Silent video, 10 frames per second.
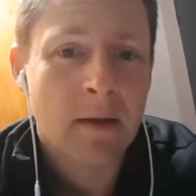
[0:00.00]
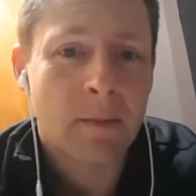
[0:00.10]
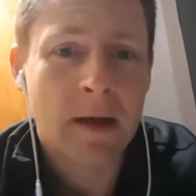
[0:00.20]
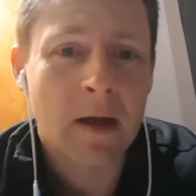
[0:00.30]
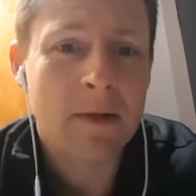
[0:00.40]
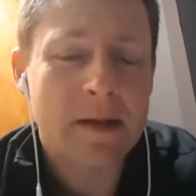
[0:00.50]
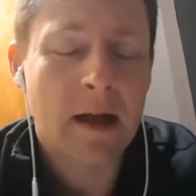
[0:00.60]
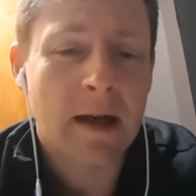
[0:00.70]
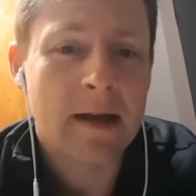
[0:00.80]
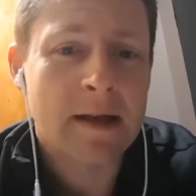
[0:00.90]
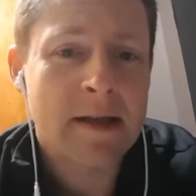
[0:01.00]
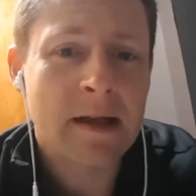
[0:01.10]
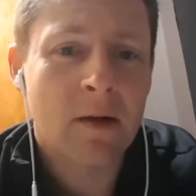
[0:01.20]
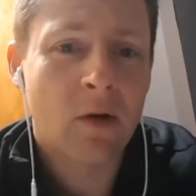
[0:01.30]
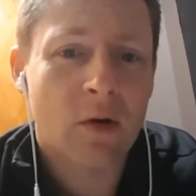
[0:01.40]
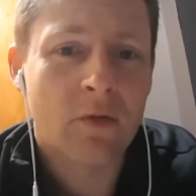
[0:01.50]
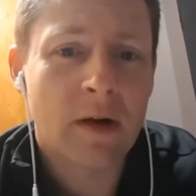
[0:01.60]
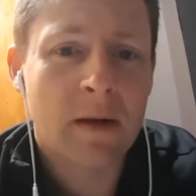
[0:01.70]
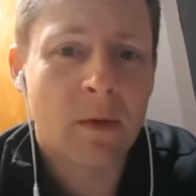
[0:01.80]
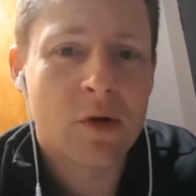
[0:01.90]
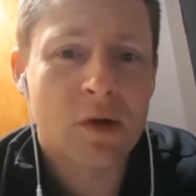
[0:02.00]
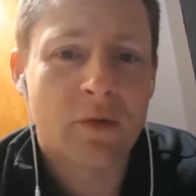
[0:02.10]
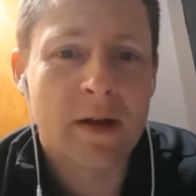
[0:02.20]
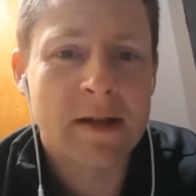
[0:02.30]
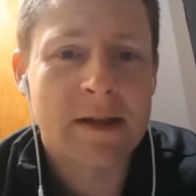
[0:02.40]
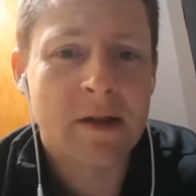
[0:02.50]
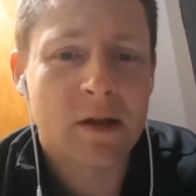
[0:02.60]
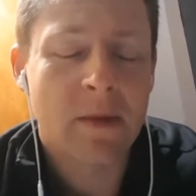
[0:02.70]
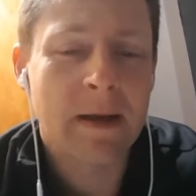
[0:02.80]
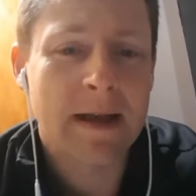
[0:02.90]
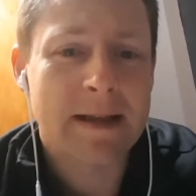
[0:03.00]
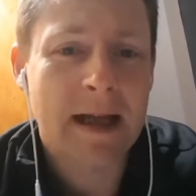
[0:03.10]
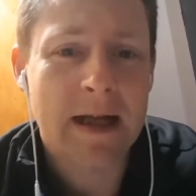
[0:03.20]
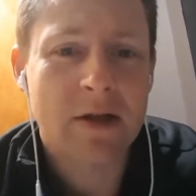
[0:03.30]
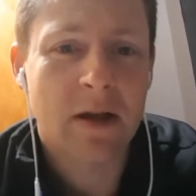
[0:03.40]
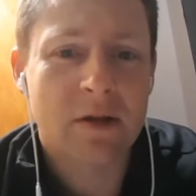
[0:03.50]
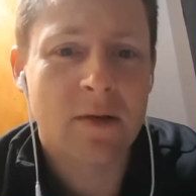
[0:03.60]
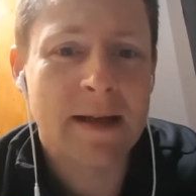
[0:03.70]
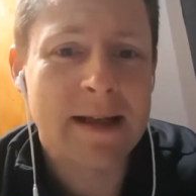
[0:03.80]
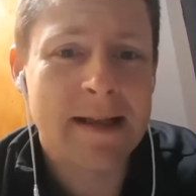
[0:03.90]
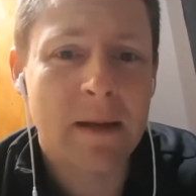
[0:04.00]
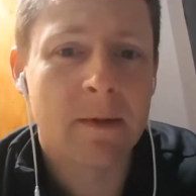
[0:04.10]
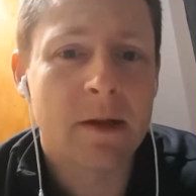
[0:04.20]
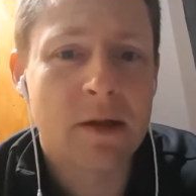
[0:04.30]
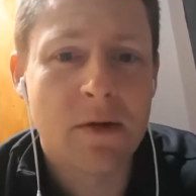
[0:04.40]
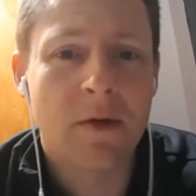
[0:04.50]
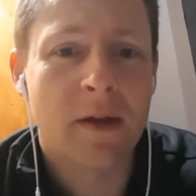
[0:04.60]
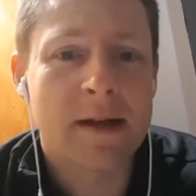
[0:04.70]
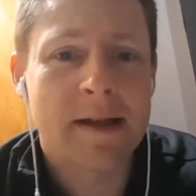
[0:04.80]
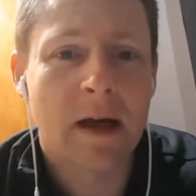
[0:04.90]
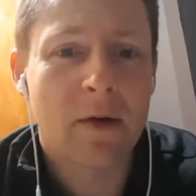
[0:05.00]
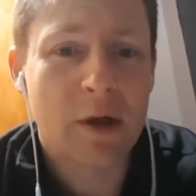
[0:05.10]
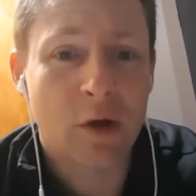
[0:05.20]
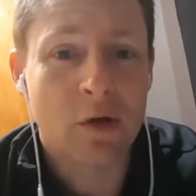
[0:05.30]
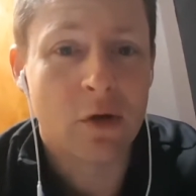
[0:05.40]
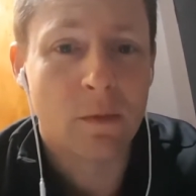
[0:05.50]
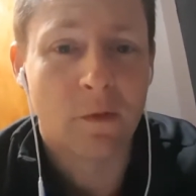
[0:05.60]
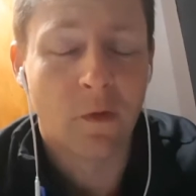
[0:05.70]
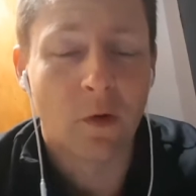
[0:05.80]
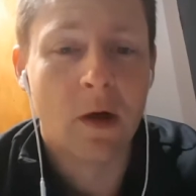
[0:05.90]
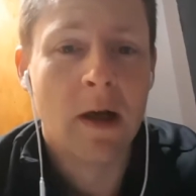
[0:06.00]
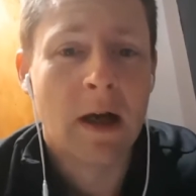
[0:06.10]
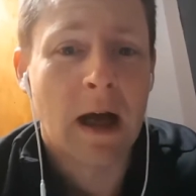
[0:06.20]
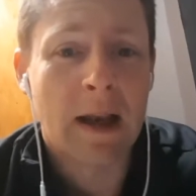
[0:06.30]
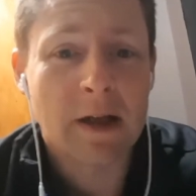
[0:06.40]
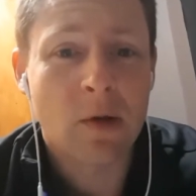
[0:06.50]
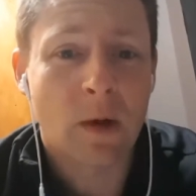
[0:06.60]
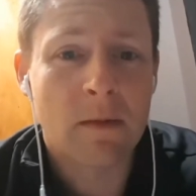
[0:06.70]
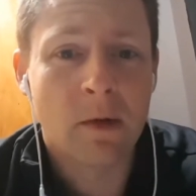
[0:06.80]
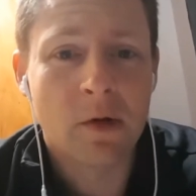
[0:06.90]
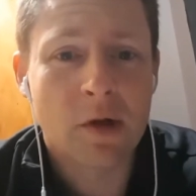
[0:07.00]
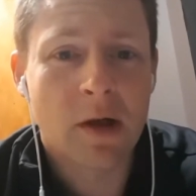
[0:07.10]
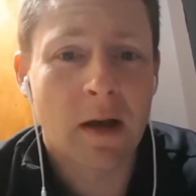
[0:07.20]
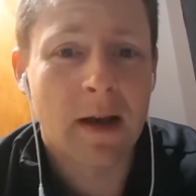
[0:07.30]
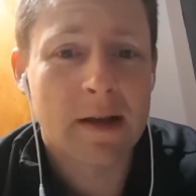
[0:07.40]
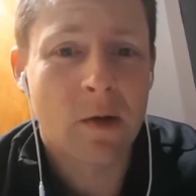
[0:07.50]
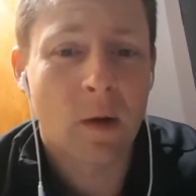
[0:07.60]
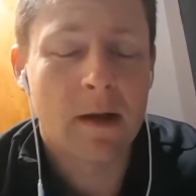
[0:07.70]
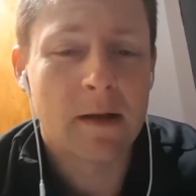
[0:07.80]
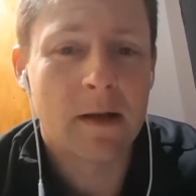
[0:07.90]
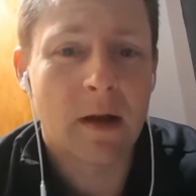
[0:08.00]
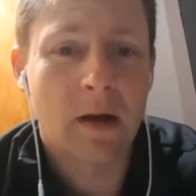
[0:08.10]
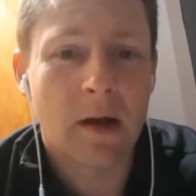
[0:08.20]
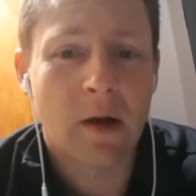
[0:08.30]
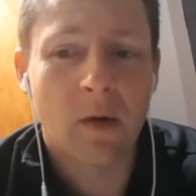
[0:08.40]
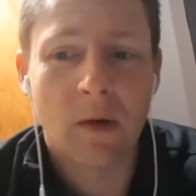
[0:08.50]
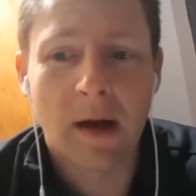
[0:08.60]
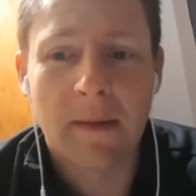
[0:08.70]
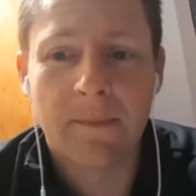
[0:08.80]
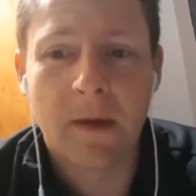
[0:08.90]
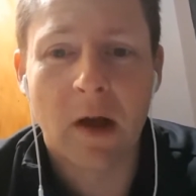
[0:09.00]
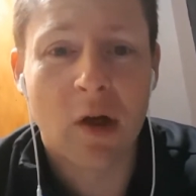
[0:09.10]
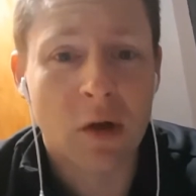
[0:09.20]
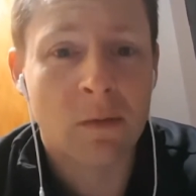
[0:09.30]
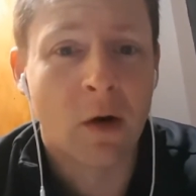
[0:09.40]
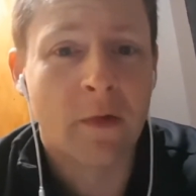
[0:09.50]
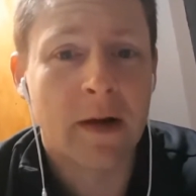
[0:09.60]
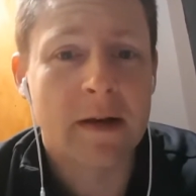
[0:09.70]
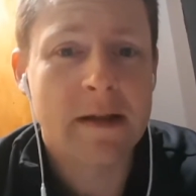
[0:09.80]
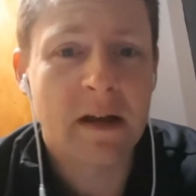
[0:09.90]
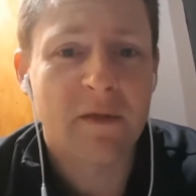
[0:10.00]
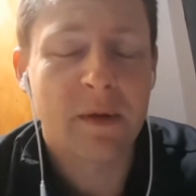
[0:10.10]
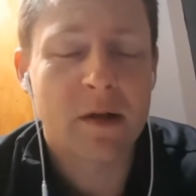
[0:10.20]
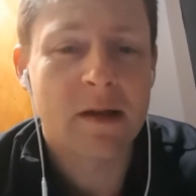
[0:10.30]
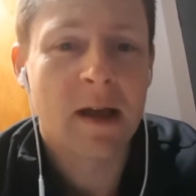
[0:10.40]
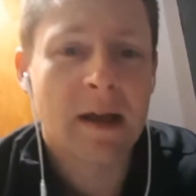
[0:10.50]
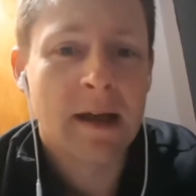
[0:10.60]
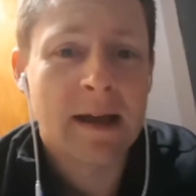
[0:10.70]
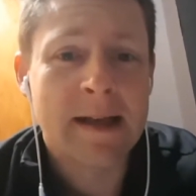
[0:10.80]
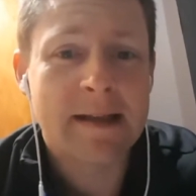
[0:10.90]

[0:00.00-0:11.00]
But now he's done it, he's now got a real emotional reason. He's got something he can attach that to. He's able to do things now he couldn't do before. And that's quite emotional, and that's quite uh, you know, um, a good motivator in itself, because he